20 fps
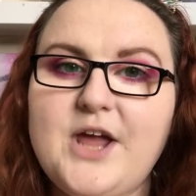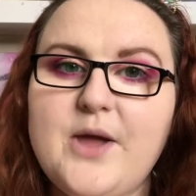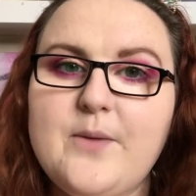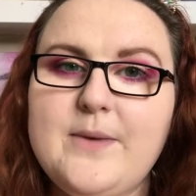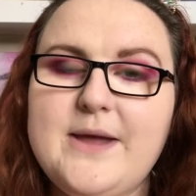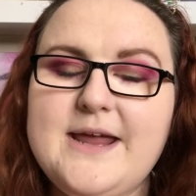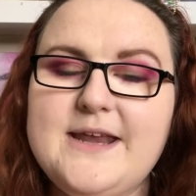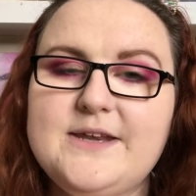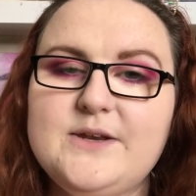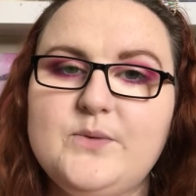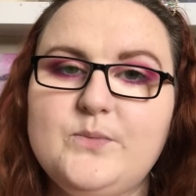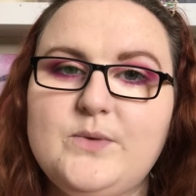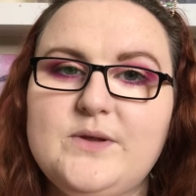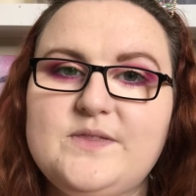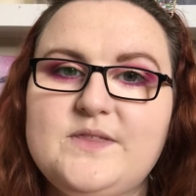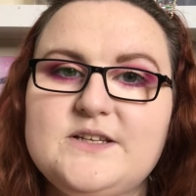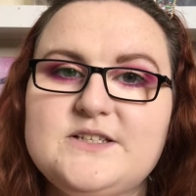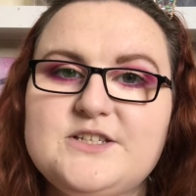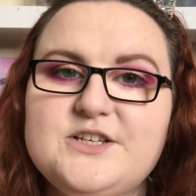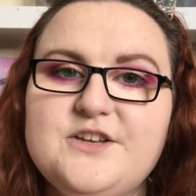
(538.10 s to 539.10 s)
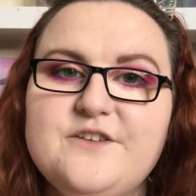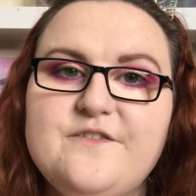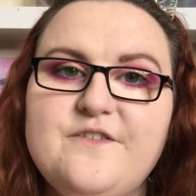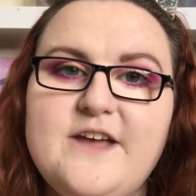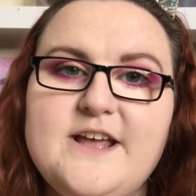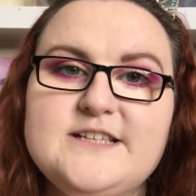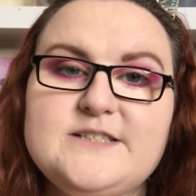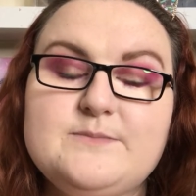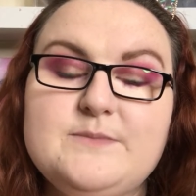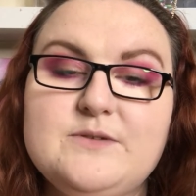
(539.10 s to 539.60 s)
to go in with the Too
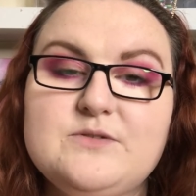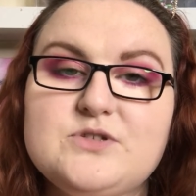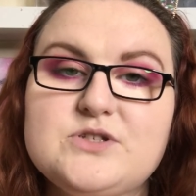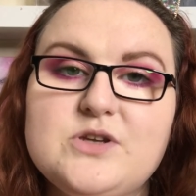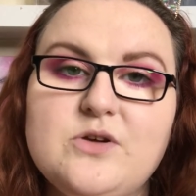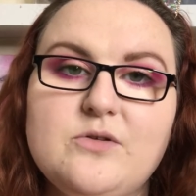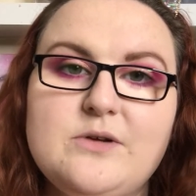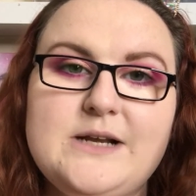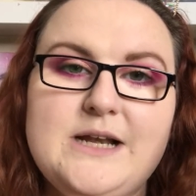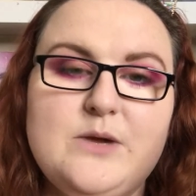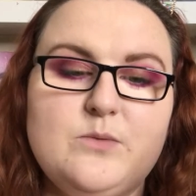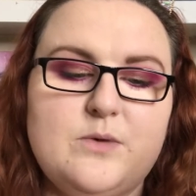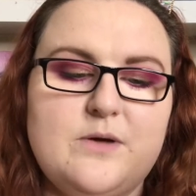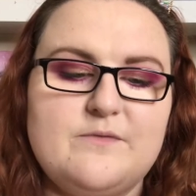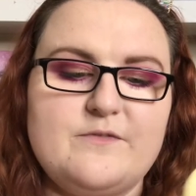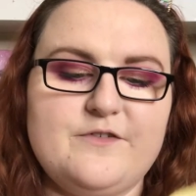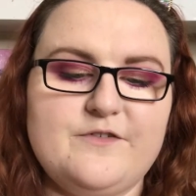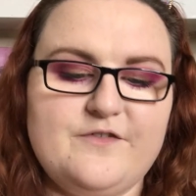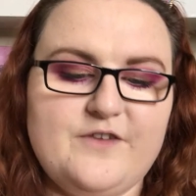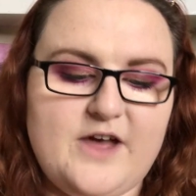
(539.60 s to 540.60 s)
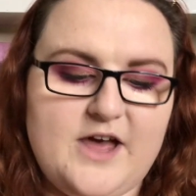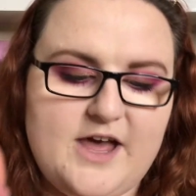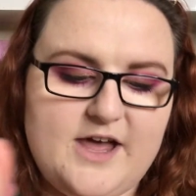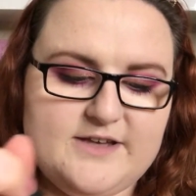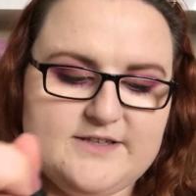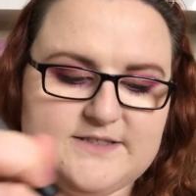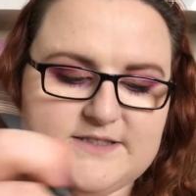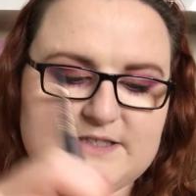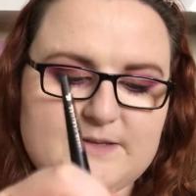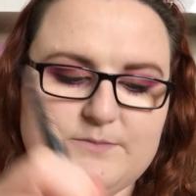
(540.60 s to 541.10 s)
Faced Milk Chocolate one
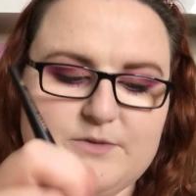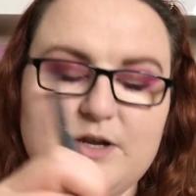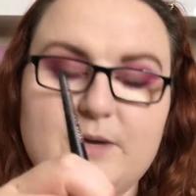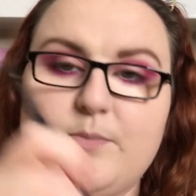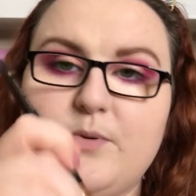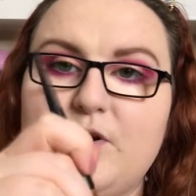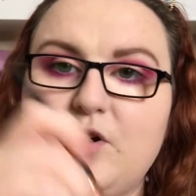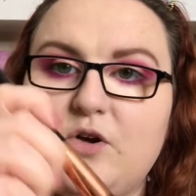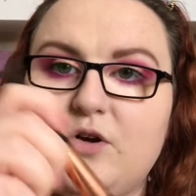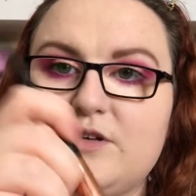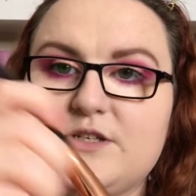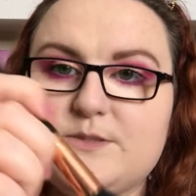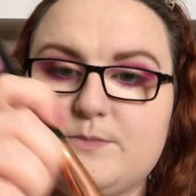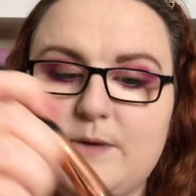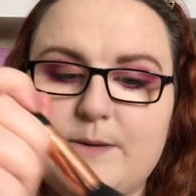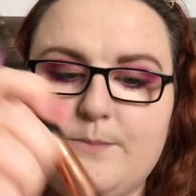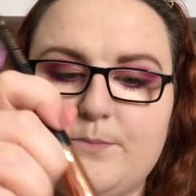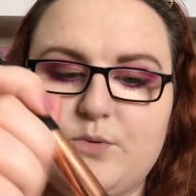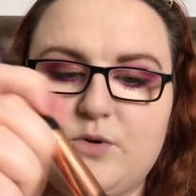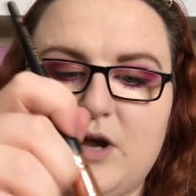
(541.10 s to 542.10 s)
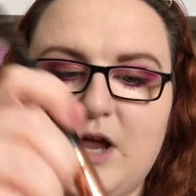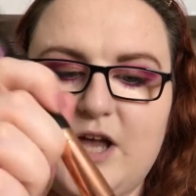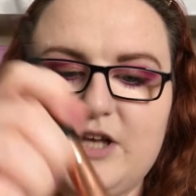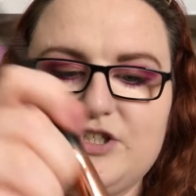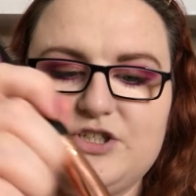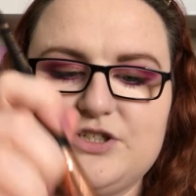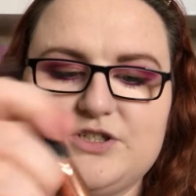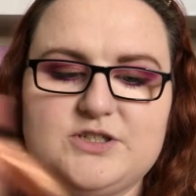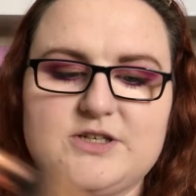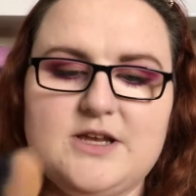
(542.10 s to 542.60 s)
first. So I'm going to put it onto my
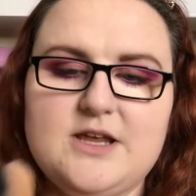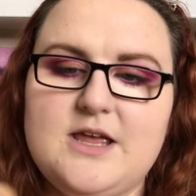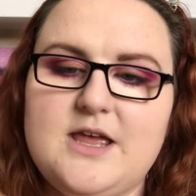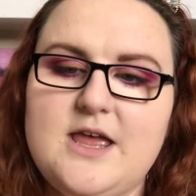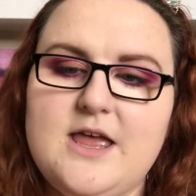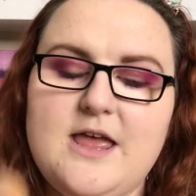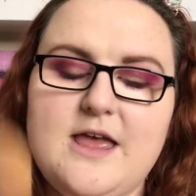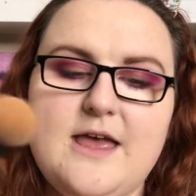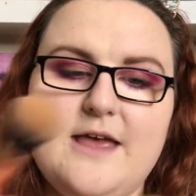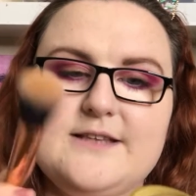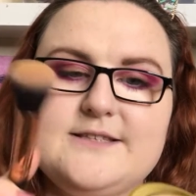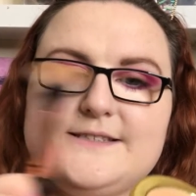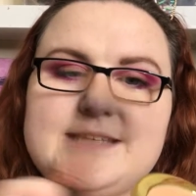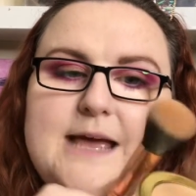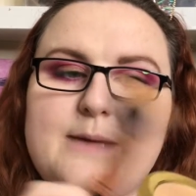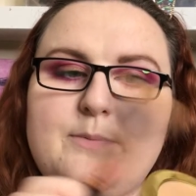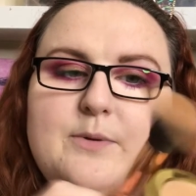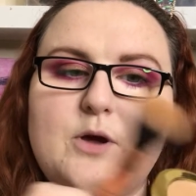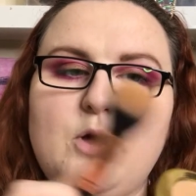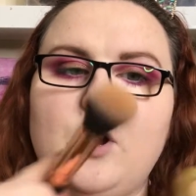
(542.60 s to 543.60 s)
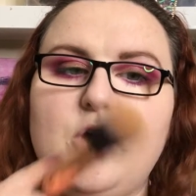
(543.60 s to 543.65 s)
brush, tap it